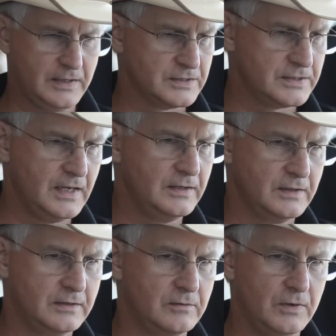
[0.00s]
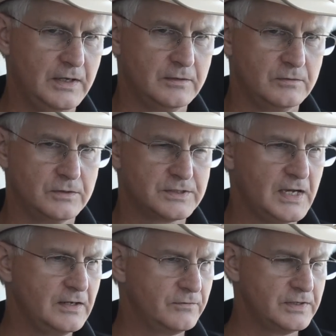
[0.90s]
can say that in the
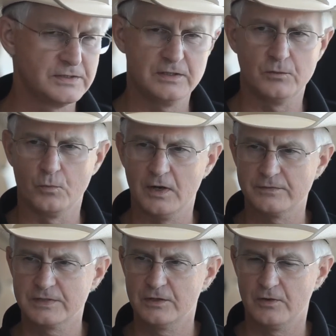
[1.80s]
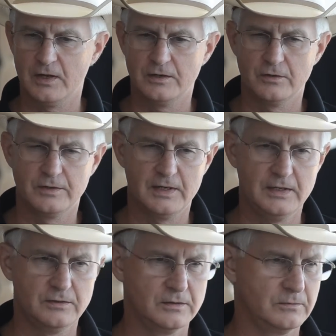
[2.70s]
site visit and what I've seen around here
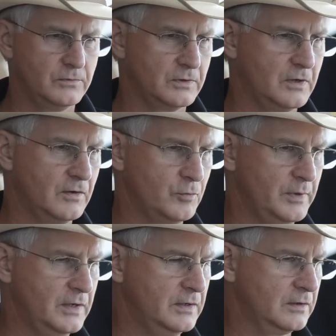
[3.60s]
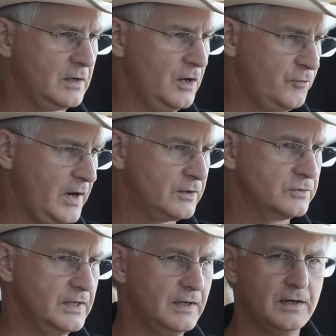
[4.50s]
today, the government and the contractor
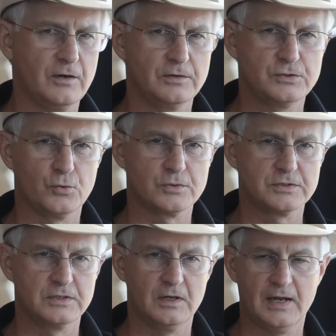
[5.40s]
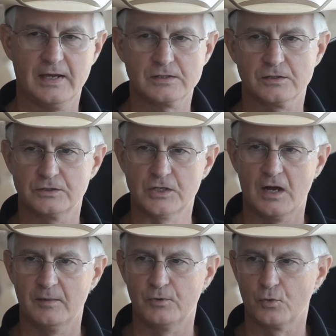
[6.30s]
taking care of these horses done an excellent
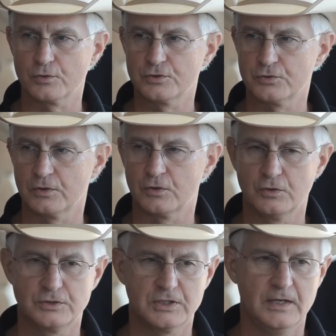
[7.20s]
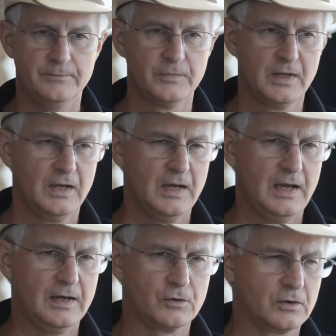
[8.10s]
job. The horses are in good shape
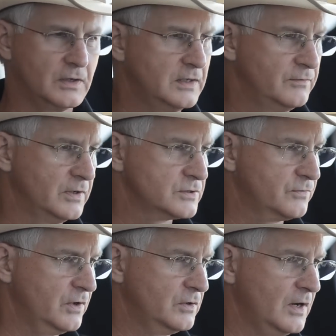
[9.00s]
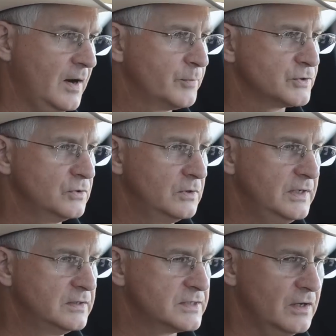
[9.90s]
and are going to give us a very good
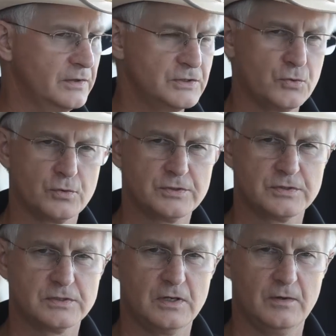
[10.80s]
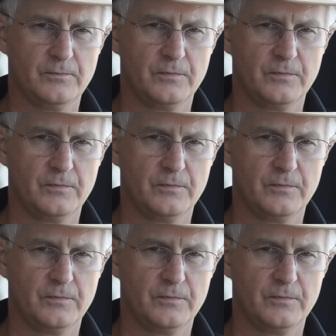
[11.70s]
opportunity to sell these horses